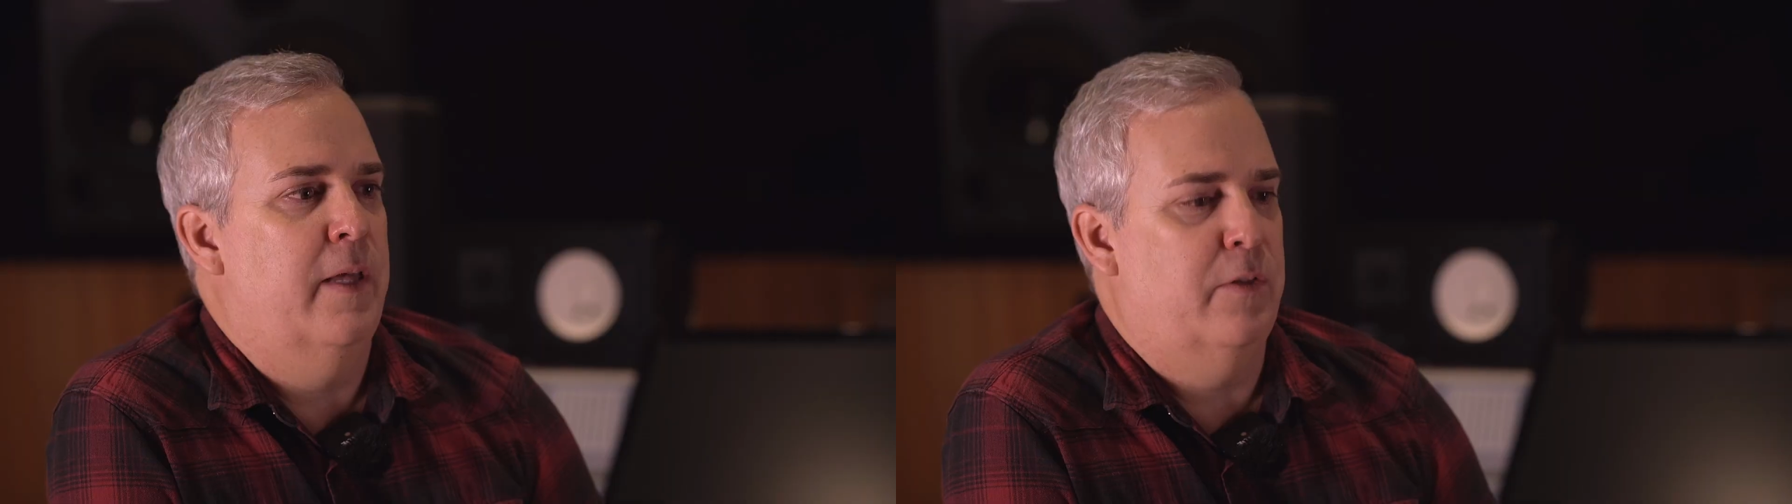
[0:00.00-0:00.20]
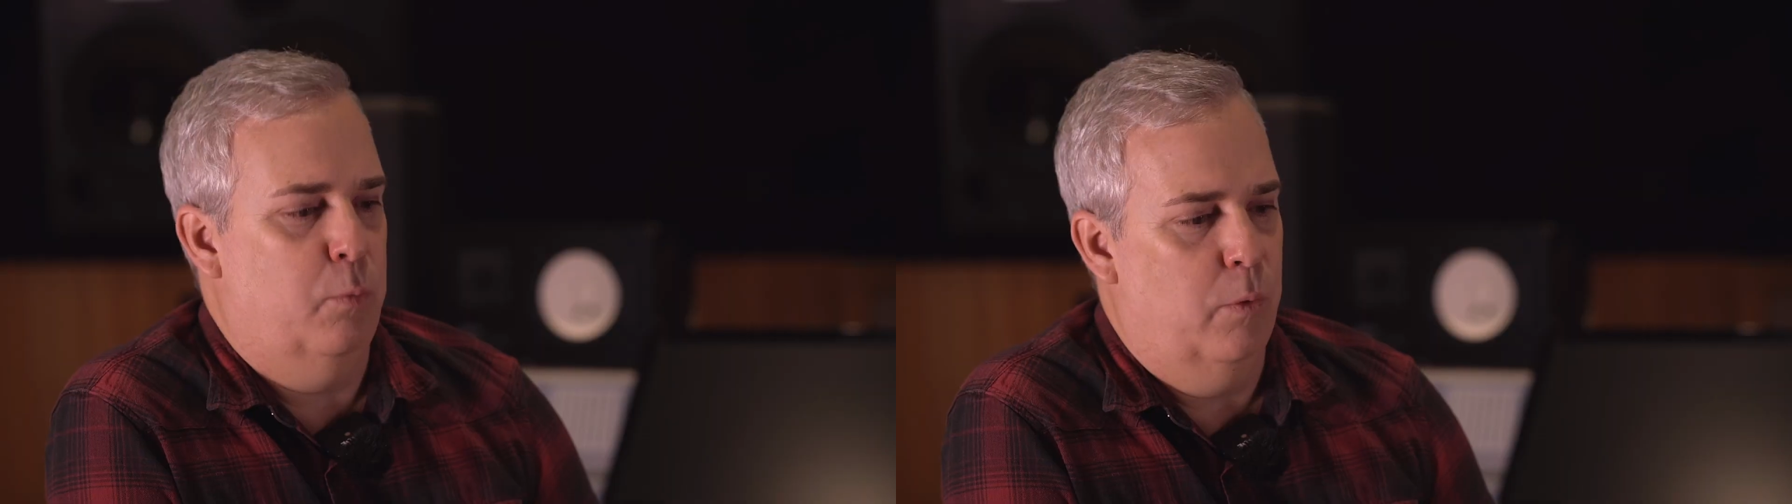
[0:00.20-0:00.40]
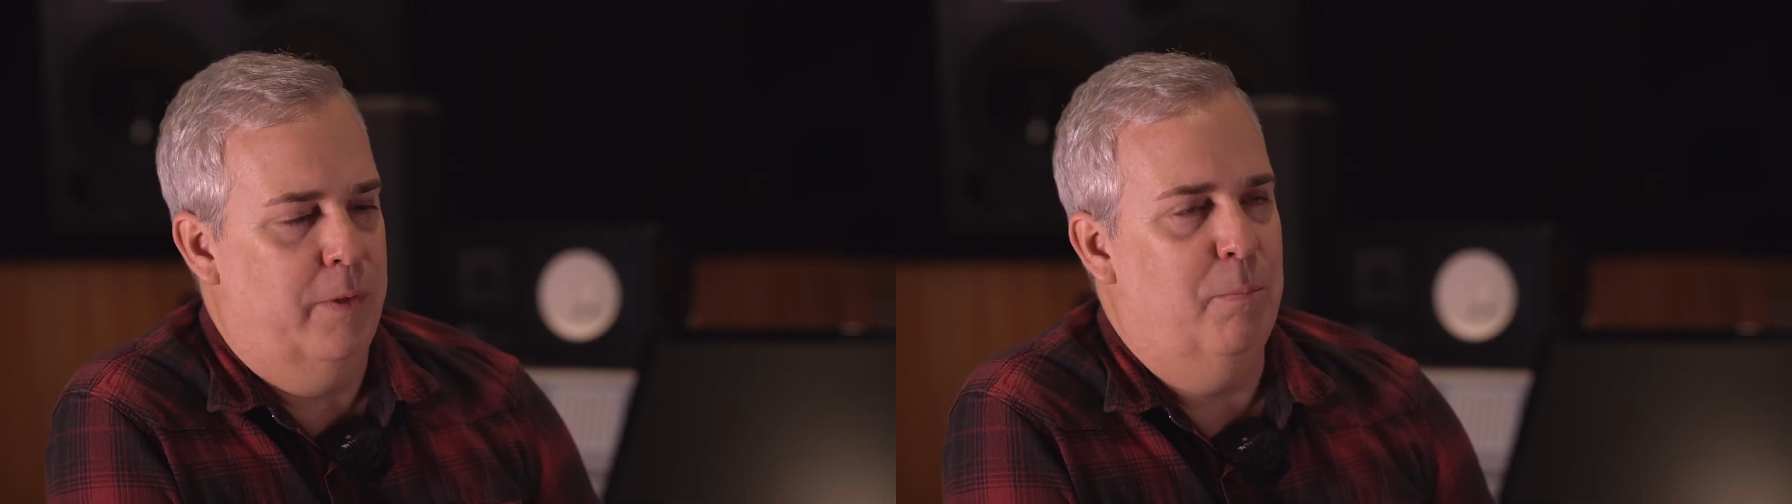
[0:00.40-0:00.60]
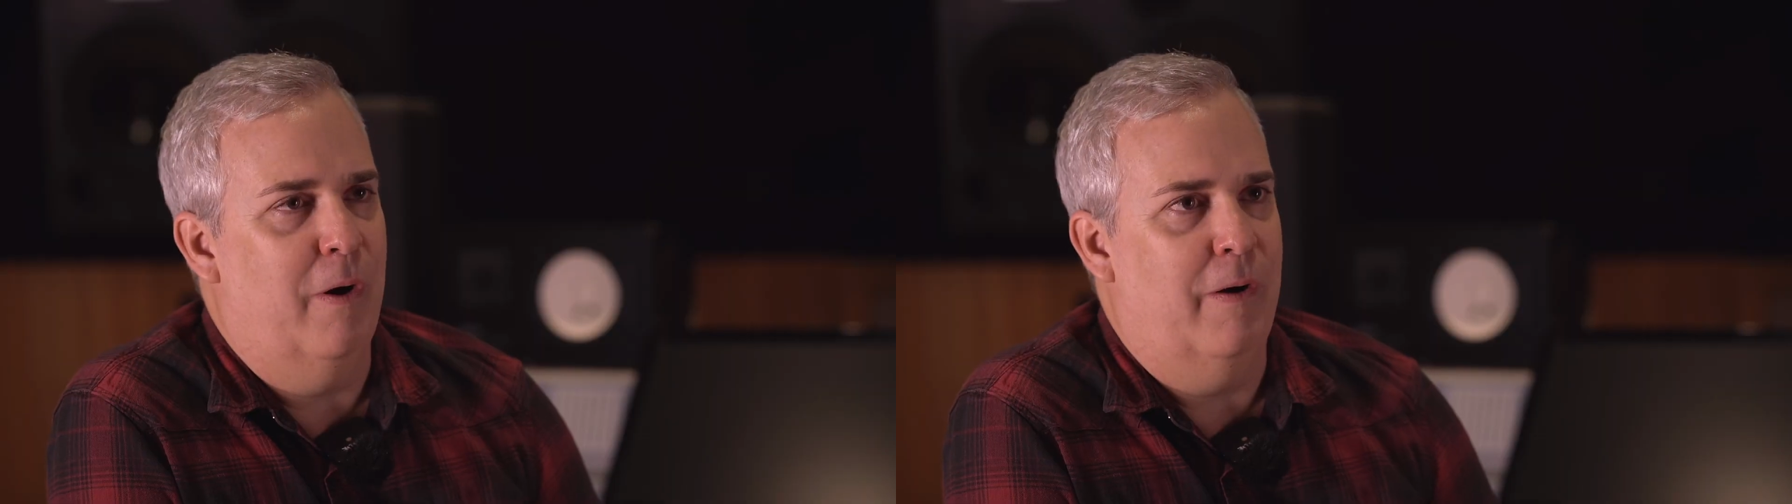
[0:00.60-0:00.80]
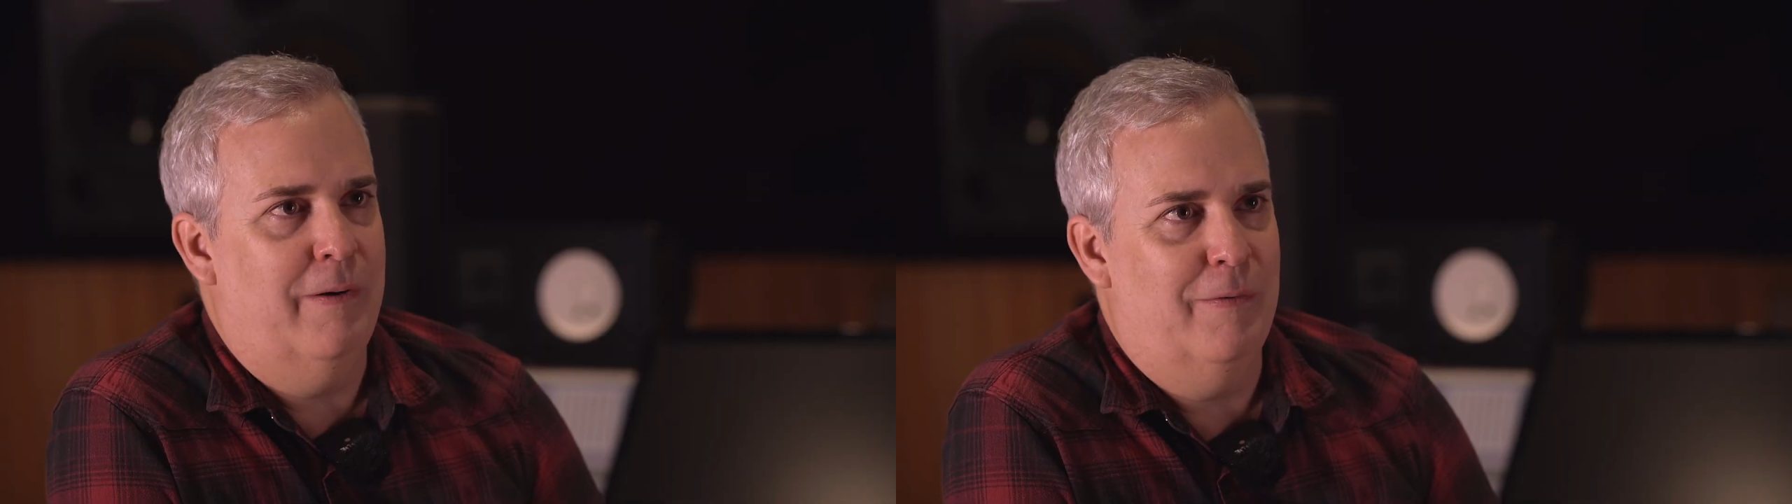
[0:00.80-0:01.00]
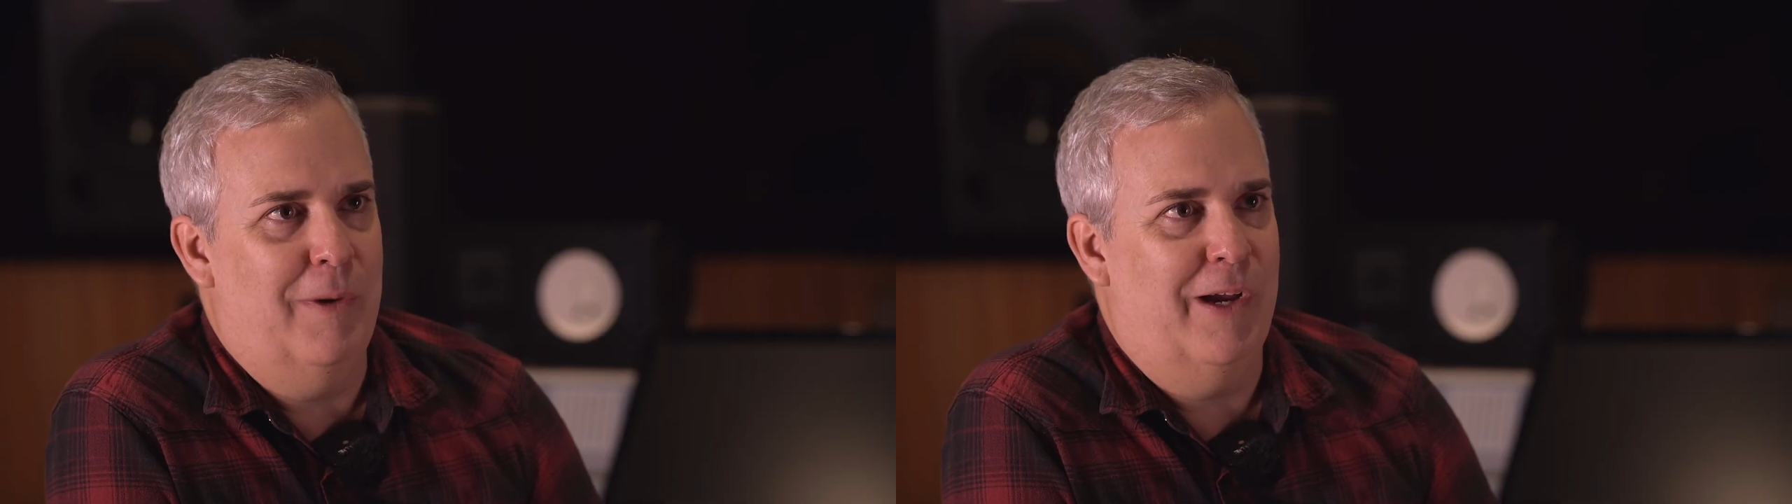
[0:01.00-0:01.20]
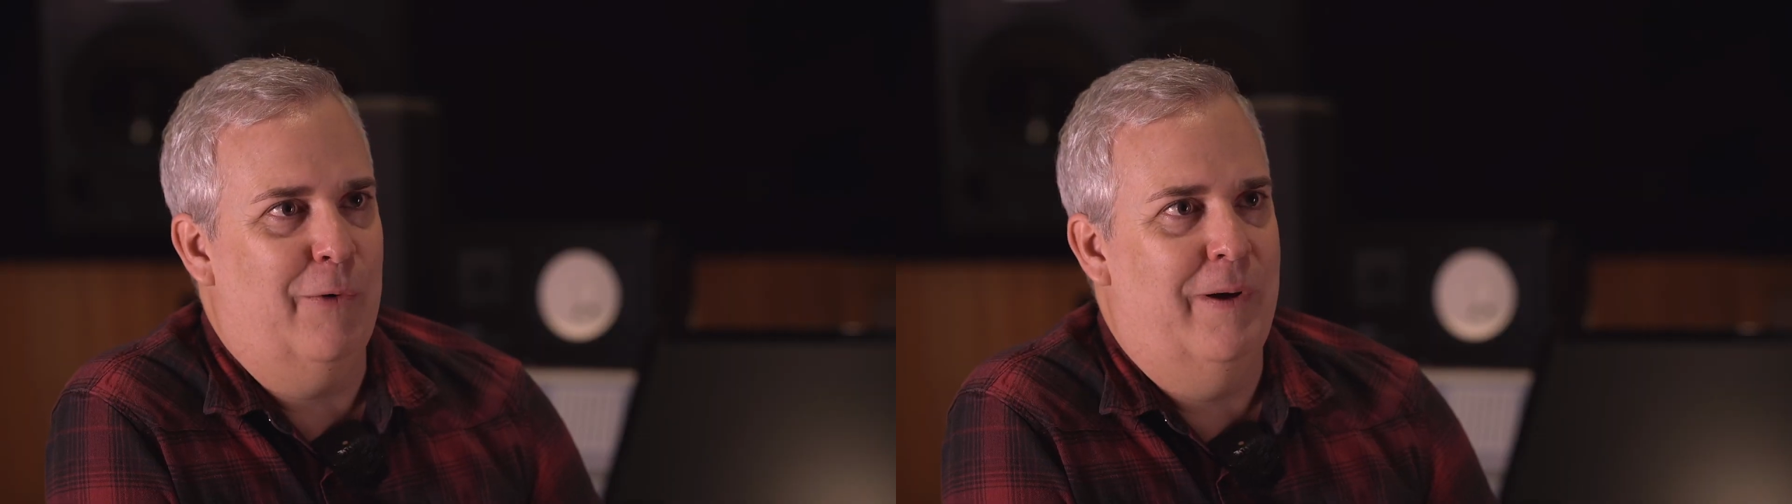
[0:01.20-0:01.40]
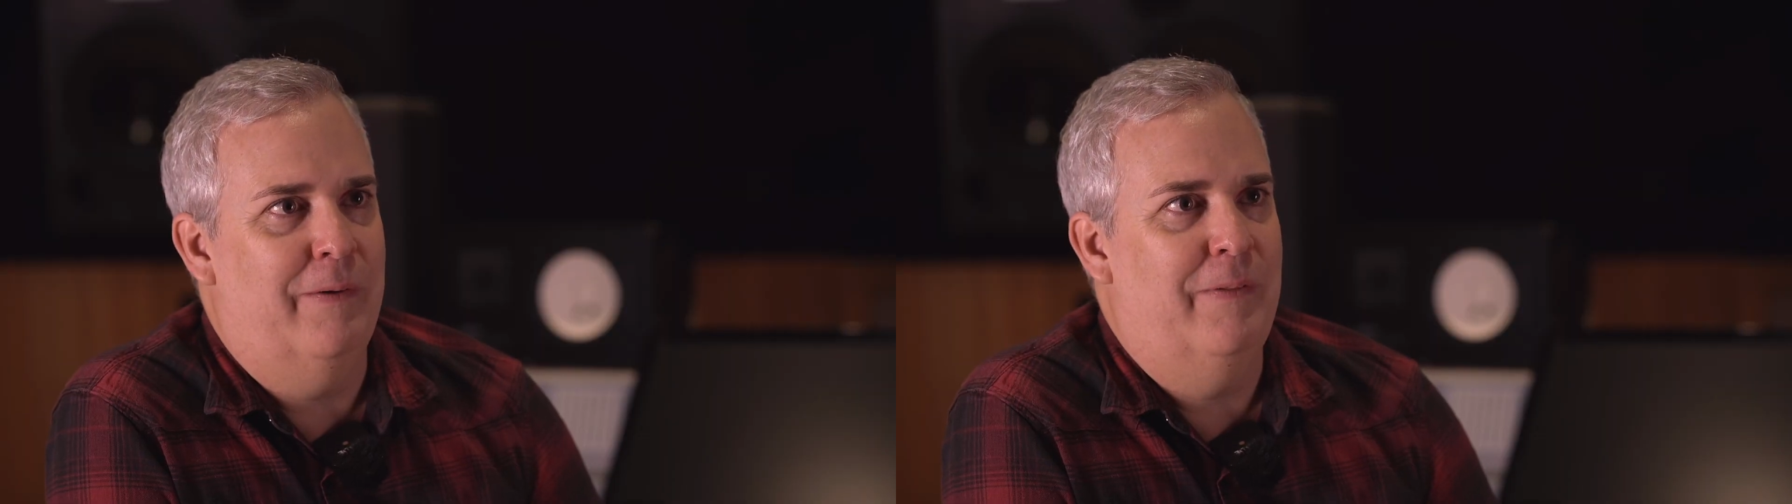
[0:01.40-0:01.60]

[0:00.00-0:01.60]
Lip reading: That's one part of my career.